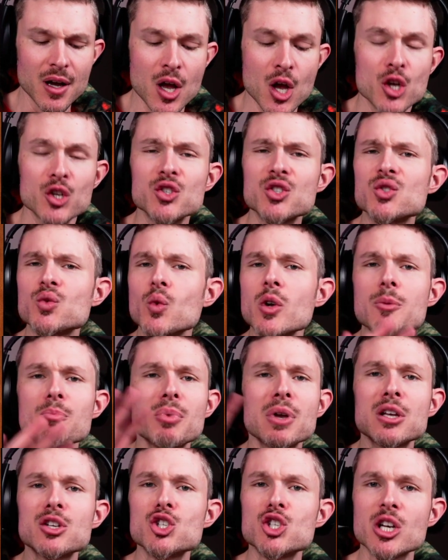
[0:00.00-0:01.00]

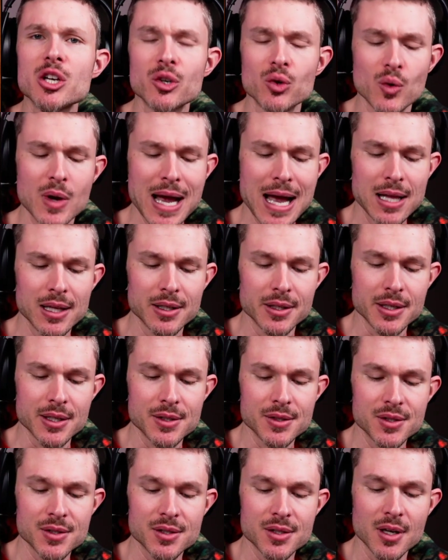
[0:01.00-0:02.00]
sweeping
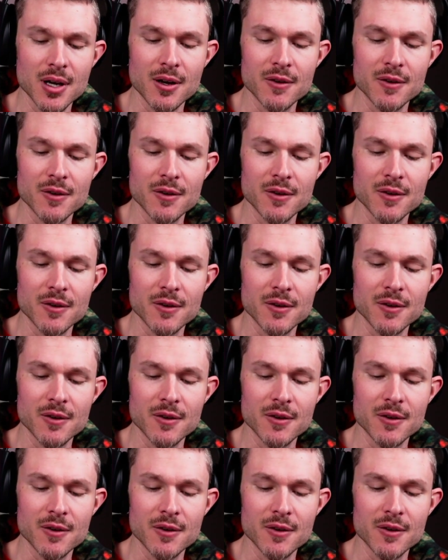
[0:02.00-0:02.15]
generalities.